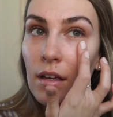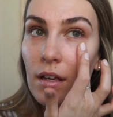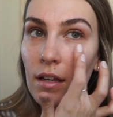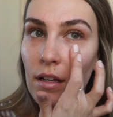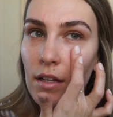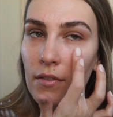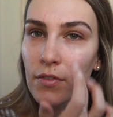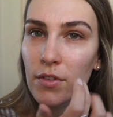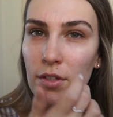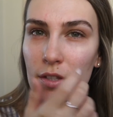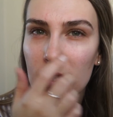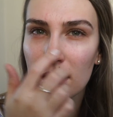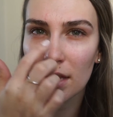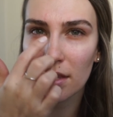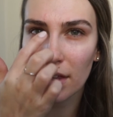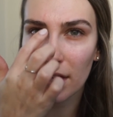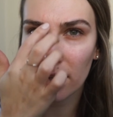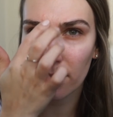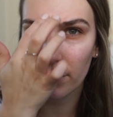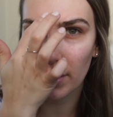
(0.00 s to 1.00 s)
And if you see
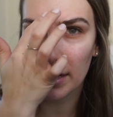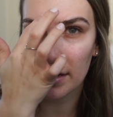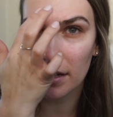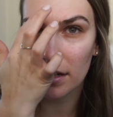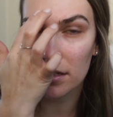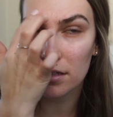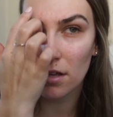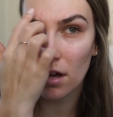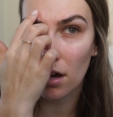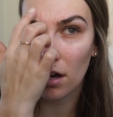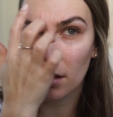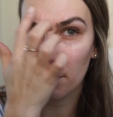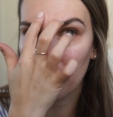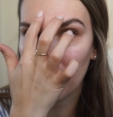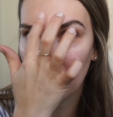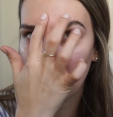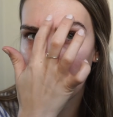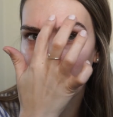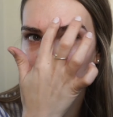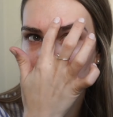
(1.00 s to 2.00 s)
like redness on
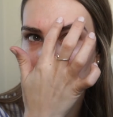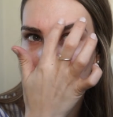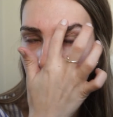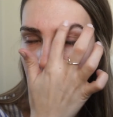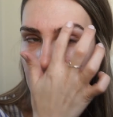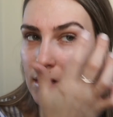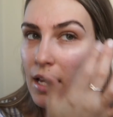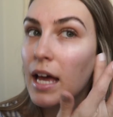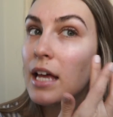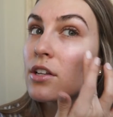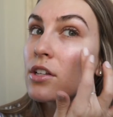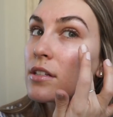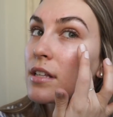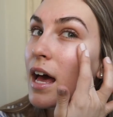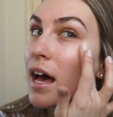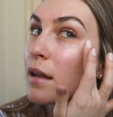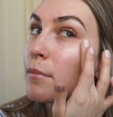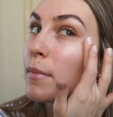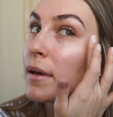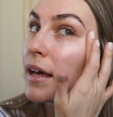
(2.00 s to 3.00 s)
my eyebrows, I just
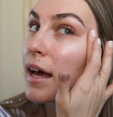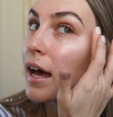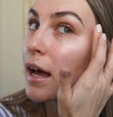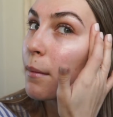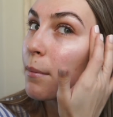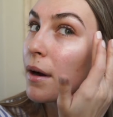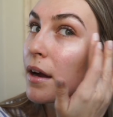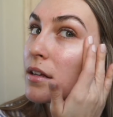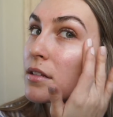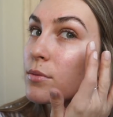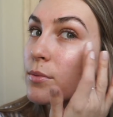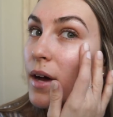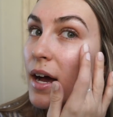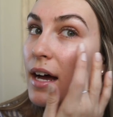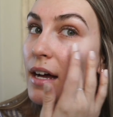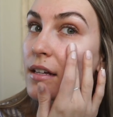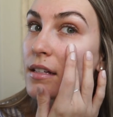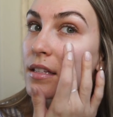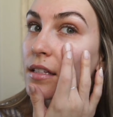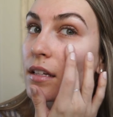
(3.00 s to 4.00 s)
had my eyebrows
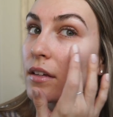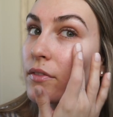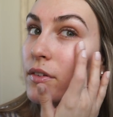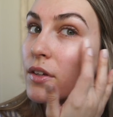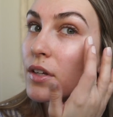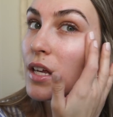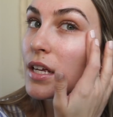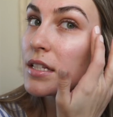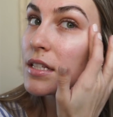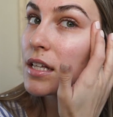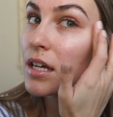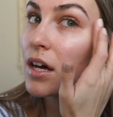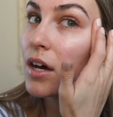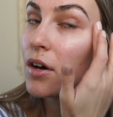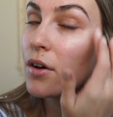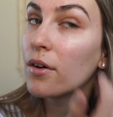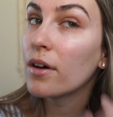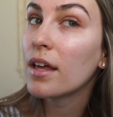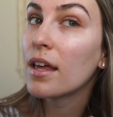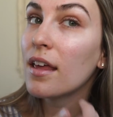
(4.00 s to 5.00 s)
waxed a few days
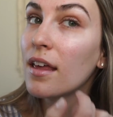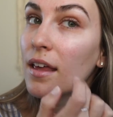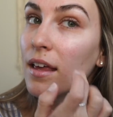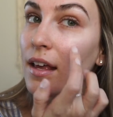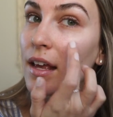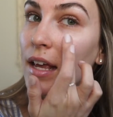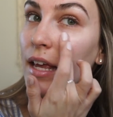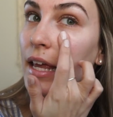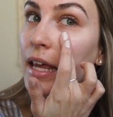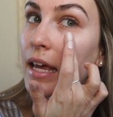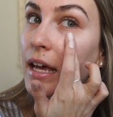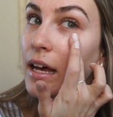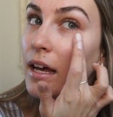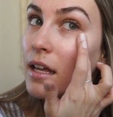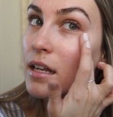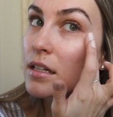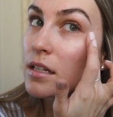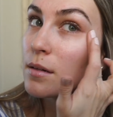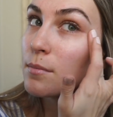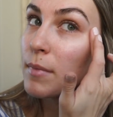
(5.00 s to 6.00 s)
ago
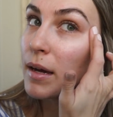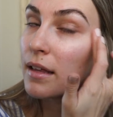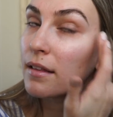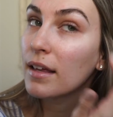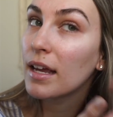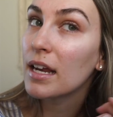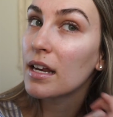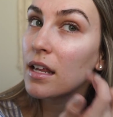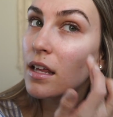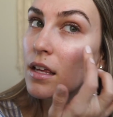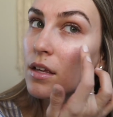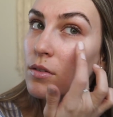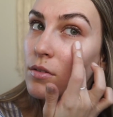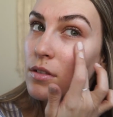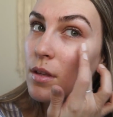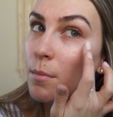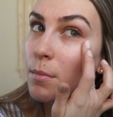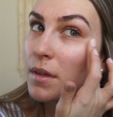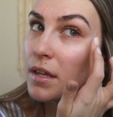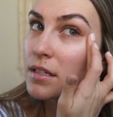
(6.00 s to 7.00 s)
and my lady used
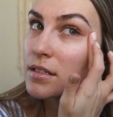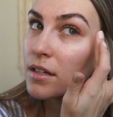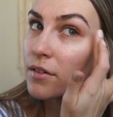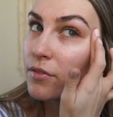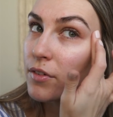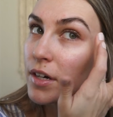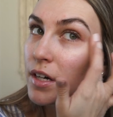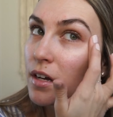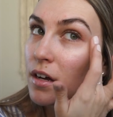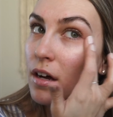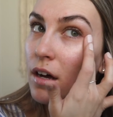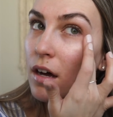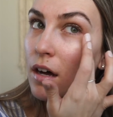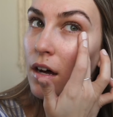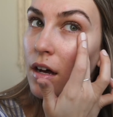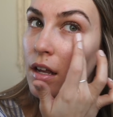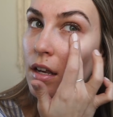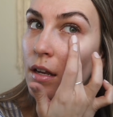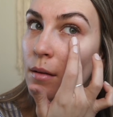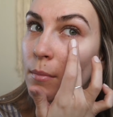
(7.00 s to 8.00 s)
something different
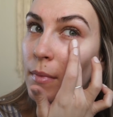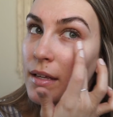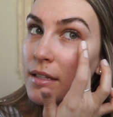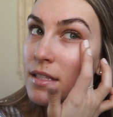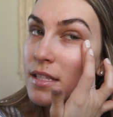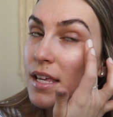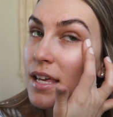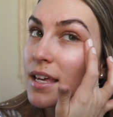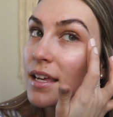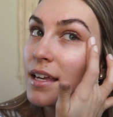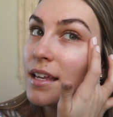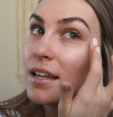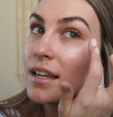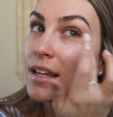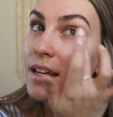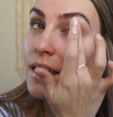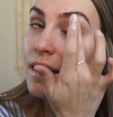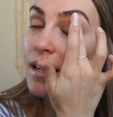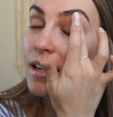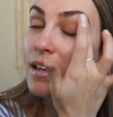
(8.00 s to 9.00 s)
on my skin
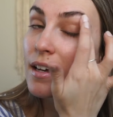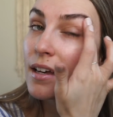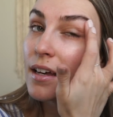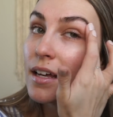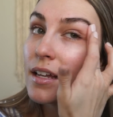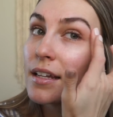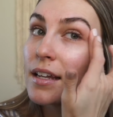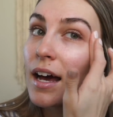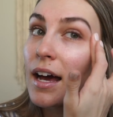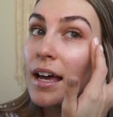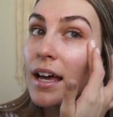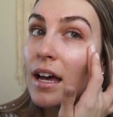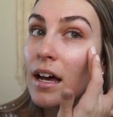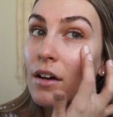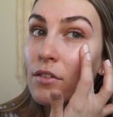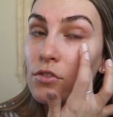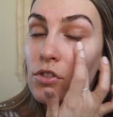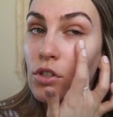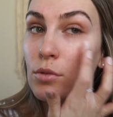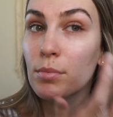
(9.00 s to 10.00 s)
and I
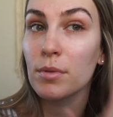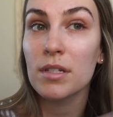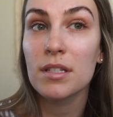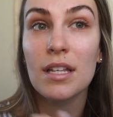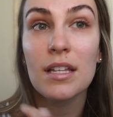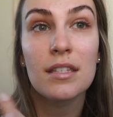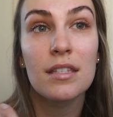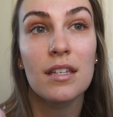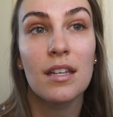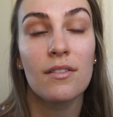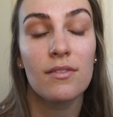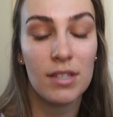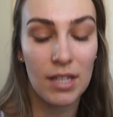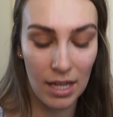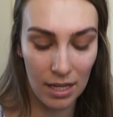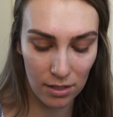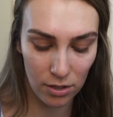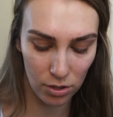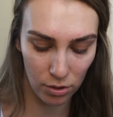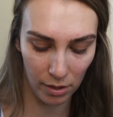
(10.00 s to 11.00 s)
have super sensitive
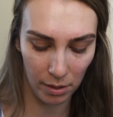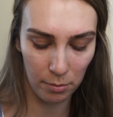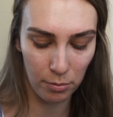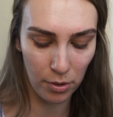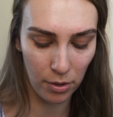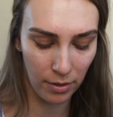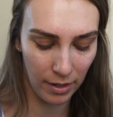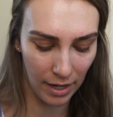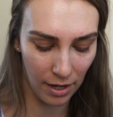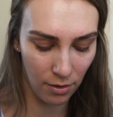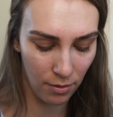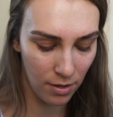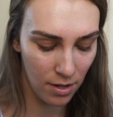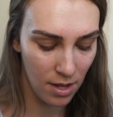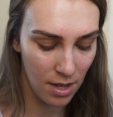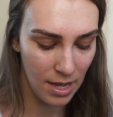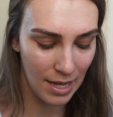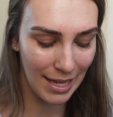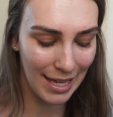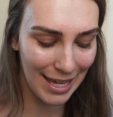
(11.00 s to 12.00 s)
skin, so I broke out
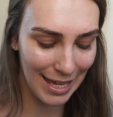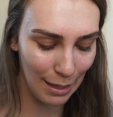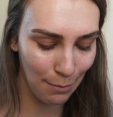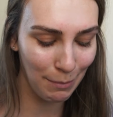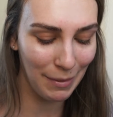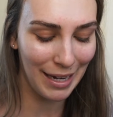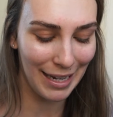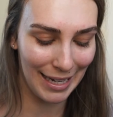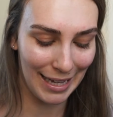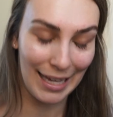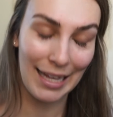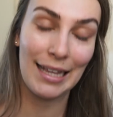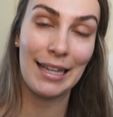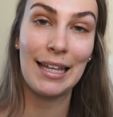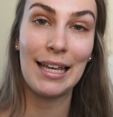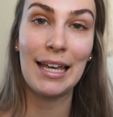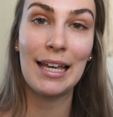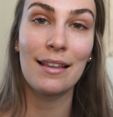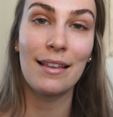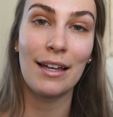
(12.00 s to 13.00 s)

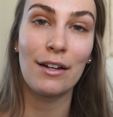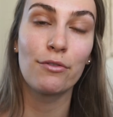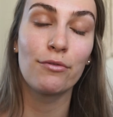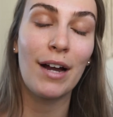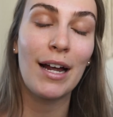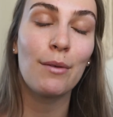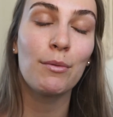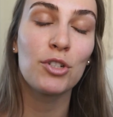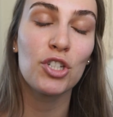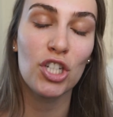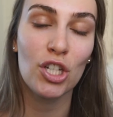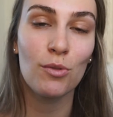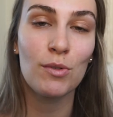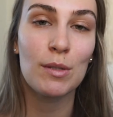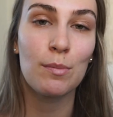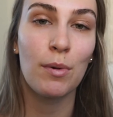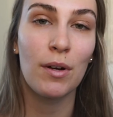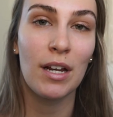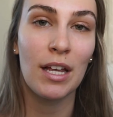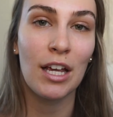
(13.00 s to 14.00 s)
immediately. Like right when she
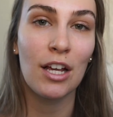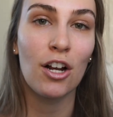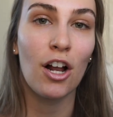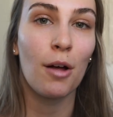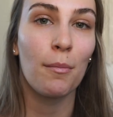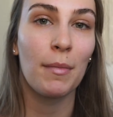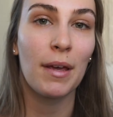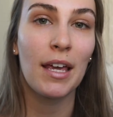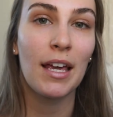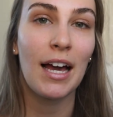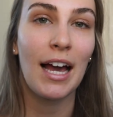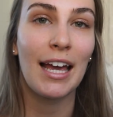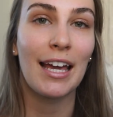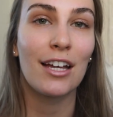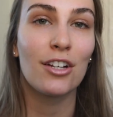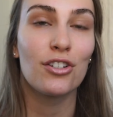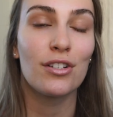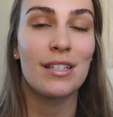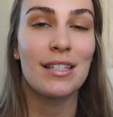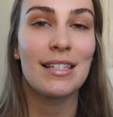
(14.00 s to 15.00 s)
was putting it on me, I
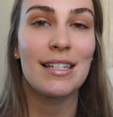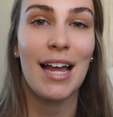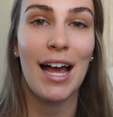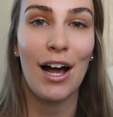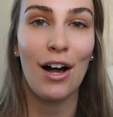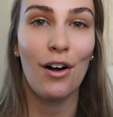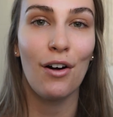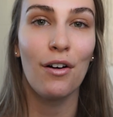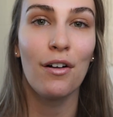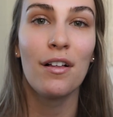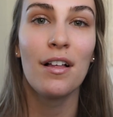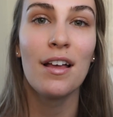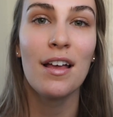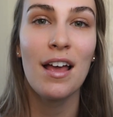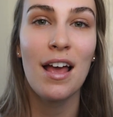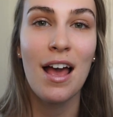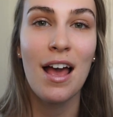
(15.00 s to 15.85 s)
could just tell